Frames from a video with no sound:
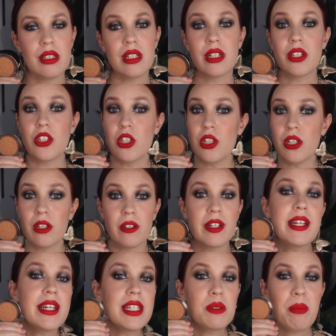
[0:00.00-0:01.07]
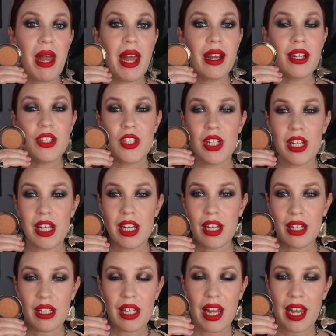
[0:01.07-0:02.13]
luxurious
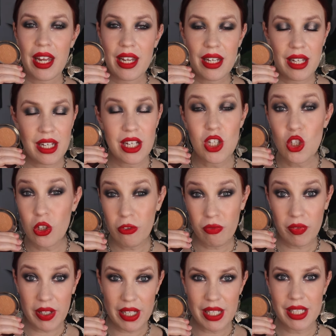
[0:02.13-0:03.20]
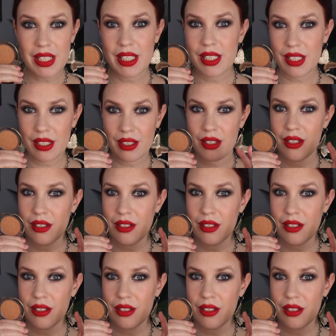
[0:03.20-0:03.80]
packaging, like in your face,